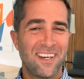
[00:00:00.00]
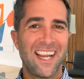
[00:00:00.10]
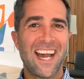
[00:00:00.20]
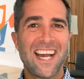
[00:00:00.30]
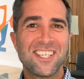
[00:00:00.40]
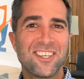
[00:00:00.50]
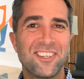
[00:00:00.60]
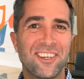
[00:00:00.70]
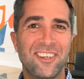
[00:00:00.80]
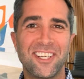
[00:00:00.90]
but as you're
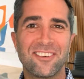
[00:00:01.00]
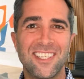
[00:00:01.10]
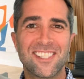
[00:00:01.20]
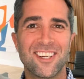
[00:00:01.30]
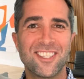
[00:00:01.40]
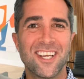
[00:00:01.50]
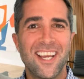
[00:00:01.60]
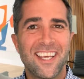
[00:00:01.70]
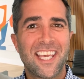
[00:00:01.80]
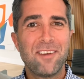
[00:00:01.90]
doing your research,
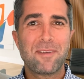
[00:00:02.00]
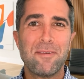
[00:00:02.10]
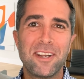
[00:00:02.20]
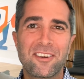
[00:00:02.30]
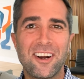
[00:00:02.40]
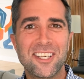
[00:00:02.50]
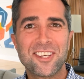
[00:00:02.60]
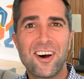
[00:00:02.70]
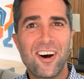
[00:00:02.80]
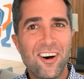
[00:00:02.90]
you keep coming across
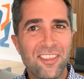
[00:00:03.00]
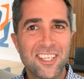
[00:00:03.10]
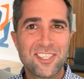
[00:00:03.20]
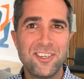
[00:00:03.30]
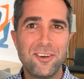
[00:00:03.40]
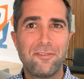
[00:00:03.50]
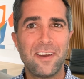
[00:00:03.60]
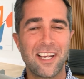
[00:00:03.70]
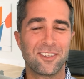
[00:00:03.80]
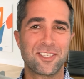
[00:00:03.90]
all this
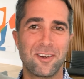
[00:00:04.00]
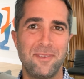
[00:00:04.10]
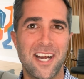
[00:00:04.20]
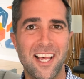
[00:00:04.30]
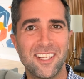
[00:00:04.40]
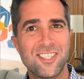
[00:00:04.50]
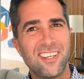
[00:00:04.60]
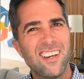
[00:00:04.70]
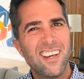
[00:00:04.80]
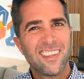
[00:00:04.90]
newfangled
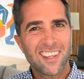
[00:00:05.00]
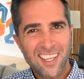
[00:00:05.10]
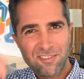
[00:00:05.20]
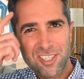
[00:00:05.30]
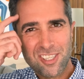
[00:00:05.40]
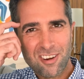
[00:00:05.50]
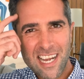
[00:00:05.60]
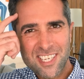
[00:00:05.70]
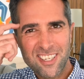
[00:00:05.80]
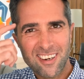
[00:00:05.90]
terminology that leaves you
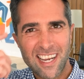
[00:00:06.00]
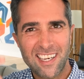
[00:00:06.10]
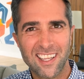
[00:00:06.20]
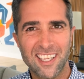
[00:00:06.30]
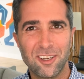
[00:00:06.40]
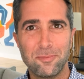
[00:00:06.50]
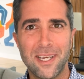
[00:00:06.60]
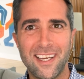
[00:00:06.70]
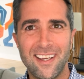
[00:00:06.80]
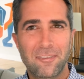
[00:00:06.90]
scratching your head a little
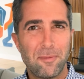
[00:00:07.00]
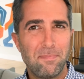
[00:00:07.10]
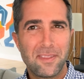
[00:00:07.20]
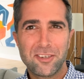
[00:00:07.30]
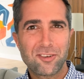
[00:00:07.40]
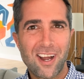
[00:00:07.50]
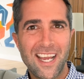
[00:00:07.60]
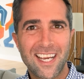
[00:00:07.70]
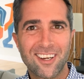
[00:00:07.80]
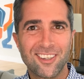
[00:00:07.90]
bit. From the
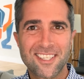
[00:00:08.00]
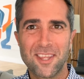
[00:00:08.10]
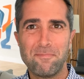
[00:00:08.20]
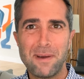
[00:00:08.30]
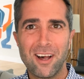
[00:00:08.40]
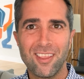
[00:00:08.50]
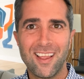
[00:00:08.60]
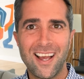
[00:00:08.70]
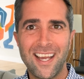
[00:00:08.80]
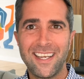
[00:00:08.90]
triangle to the
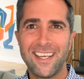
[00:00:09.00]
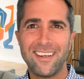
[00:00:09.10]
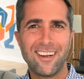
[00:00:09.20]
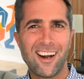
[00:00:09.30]
Beltline and